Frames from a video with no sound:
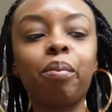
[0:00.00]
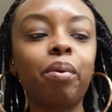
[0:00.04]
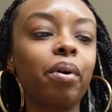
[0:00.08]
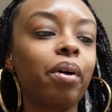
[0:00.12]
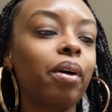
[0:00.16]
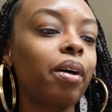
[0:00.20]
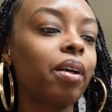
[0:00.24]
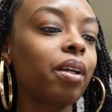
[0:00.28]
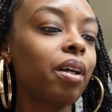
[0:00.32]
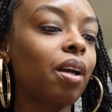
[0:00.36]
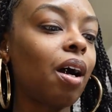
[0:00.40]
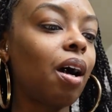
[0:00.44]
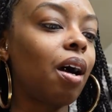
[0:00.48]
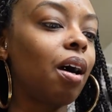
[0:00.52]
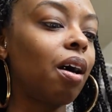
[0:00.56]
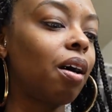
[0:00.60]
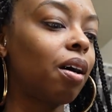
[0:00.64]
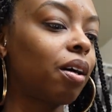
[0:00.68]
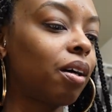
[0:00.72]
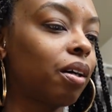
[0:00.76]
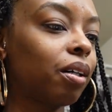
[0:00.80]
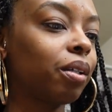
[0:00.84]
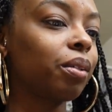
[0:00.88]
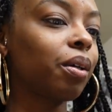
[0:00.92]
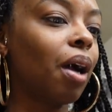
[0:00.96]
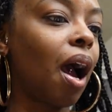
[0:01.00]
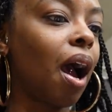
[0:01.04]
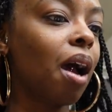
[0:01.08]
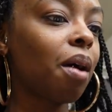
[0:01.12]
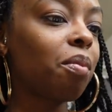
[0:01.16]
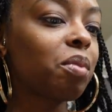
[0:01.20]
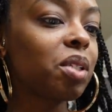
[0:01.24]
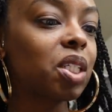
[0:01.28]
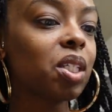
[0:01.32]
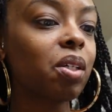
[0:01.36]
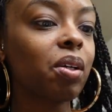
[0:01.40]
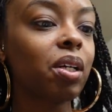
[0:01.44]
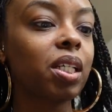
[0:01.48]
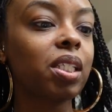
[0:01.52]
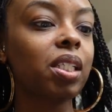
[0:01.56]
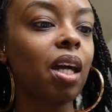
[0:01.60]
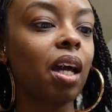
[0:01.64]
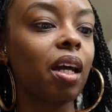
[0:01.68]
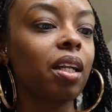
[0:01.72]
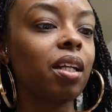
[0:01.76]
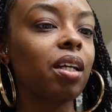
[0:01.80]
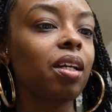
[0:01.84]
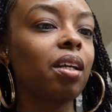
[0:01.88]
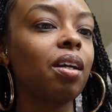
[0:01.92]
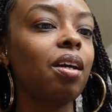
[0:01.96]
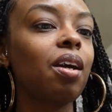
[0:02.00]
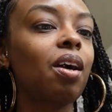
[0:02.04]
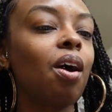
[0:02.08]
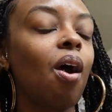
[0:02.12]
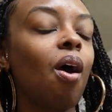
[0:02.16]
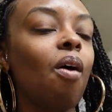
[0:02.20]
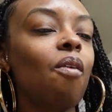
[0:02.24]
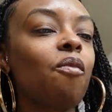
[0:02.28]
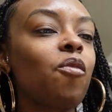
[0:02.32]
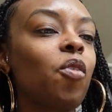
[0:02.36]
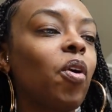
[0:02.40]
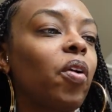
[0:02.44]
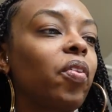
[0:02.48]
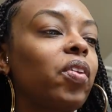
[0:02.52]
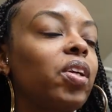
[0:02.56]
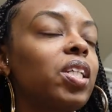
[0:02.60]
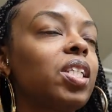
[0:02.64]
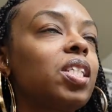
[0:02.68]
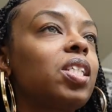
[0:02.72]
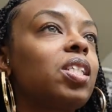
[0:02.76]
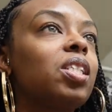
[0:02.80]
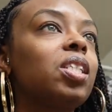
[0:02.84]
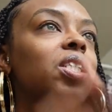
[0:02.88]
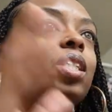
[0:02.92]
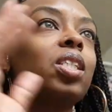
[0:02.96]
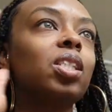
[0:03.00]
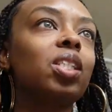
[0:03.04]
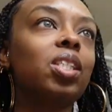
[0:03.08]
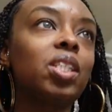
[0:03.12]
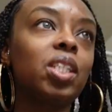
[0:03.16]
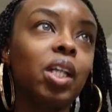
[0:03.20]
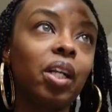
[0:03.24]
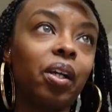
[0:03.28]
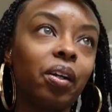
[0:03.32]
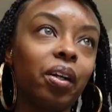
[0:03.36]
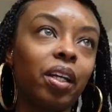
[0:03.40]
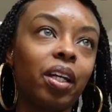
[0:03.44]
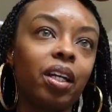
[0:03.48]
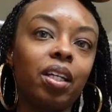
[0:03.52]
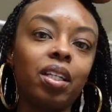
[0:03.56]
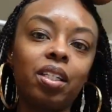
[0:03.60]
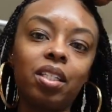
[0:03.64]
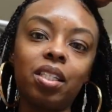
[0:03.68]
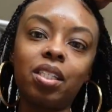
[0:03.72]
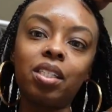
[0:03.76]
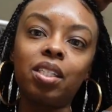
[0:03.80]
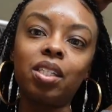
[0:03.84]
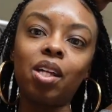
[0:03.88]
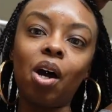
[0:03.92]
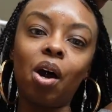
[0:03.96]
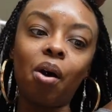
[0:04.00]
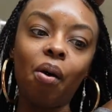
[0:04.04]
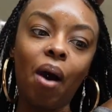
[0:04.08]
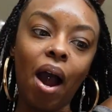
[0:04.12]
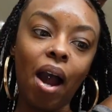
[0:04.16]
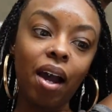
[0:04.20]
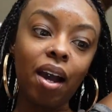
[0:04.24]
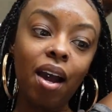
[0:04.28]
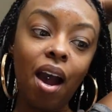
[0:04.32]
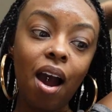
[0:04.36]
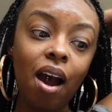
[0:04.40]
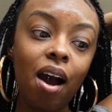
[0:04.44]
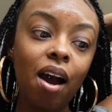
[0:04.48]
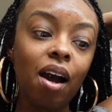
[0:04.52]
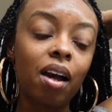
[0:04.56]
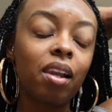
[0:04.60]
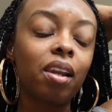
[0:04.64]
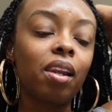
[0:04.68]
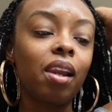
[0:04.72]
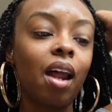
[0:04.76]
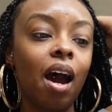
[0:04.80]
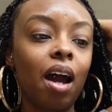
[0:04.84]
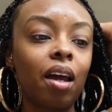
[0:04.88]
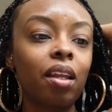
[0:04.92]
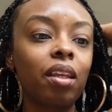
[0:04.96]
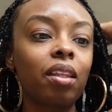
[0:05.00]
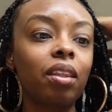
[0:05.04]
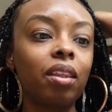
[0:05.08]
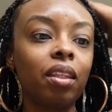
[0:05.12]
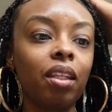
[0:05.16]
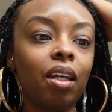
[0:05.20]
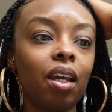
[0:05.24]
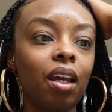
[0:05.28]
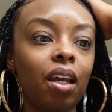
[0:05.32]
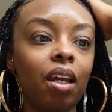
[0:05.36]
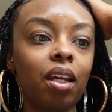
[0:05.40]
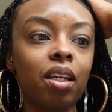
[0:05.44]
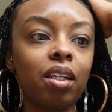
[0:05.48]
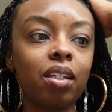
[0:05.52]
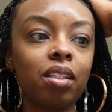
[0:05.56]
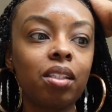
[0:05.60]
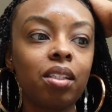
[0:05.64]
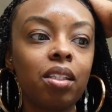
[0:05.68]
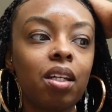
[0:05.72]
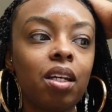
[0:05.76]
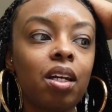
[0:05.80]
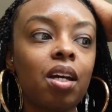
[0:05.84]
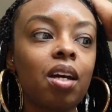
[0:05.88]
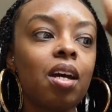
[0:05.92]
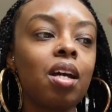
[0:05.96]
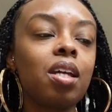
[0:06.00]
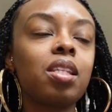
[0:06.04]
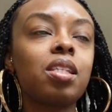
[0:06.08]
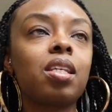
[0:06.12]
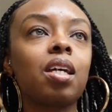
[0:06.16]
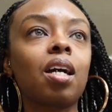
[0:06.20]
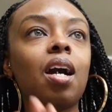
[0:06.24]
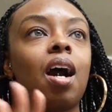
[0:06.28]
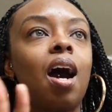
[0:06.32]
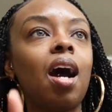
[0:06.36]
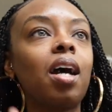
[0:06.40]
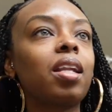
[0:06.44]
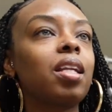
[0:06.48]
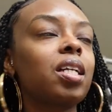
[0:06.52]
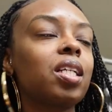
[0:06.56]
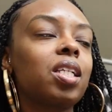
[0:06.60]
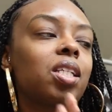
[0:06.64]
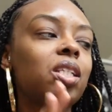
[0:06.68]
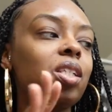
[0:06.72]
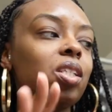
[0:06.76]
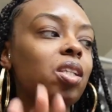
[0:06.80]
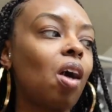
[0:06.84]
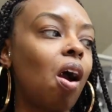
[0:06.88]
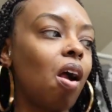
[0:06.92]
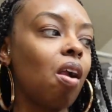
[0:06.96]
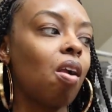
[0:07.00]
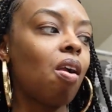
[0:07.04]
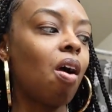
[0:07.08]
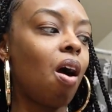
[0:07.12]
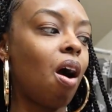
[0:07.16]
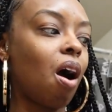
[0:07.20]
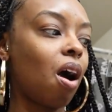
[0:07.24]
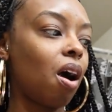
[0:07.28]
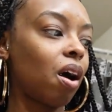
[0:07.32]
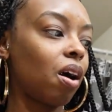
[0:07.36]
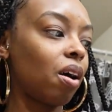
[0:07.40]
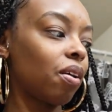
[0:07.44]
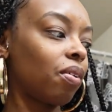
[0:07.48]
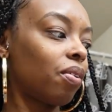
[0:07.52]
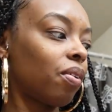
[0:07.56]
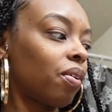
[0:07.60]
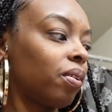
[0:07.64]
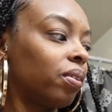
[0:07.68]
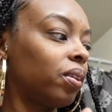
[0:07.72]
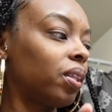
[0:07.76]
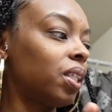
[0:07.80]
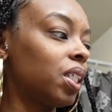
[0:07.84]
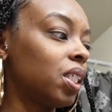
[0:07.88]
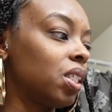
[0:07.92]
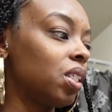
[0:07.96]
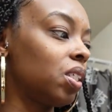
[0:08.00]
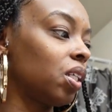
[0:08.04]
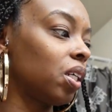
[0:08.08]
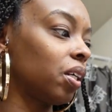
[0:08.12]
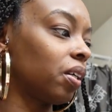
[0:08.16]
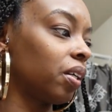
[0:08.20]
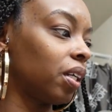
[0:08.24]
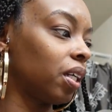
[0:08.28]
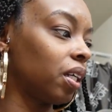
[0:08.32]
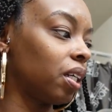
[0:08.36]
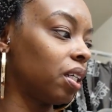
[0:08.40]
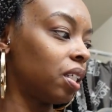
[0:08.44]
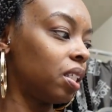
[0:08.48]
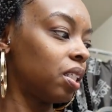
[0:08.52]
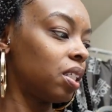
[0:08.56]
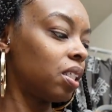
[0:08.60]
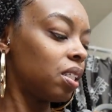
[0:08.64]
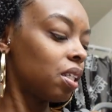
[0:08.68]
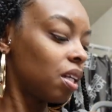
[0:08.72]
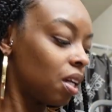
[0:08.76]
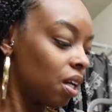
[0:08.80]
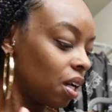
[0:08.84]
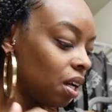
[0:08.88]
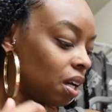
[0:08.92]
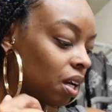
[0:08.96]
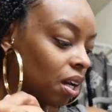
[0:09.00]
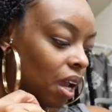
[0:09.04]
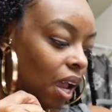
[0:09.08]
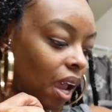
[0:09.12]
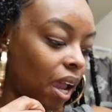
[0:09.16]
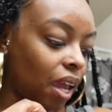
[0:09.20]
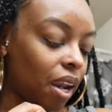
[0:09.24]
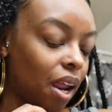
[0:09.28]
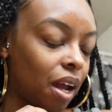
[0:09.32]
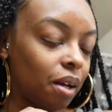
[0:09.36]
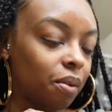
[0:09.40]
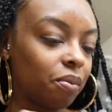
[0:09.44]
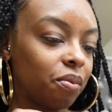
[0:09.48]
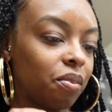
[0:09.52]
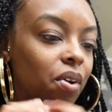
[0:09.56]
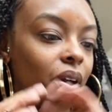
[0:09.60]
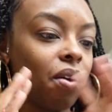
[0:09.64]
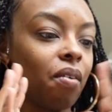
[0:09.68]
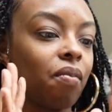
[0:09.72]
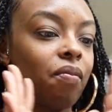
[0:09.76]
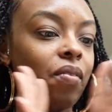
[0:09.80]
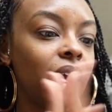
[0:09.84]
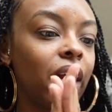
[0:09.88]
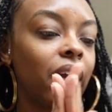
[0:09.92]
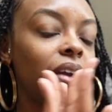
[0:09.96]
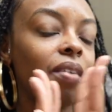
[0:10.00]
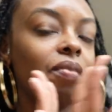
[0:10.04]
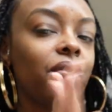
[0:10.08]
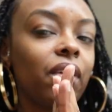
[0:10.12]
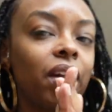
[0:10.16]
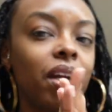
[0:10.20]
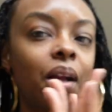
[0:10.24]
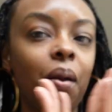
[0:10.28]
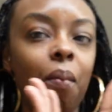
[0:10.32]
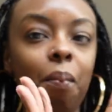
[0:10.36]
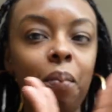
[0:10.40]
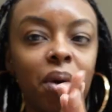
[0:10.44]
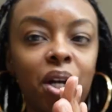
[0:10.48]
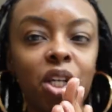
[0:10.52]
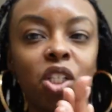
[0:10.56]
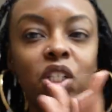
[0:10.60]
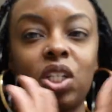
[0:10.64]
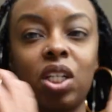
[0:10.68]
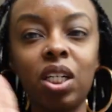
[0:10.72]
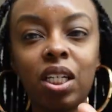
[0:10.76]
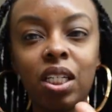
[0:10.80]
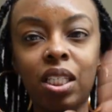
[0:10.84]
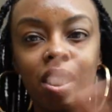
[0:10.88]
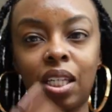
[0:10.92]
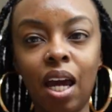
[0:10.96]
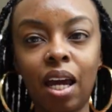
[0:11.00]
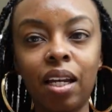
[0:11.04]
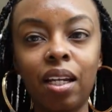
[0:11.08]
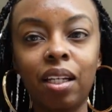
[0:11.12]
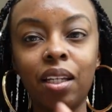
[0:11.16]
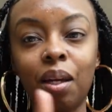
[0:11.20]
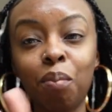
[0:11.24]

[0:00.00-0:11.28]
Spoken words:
But y'all, I'm so excited for this series. So I got a lot of things to kind of start off the series, and I'm very, very much excited.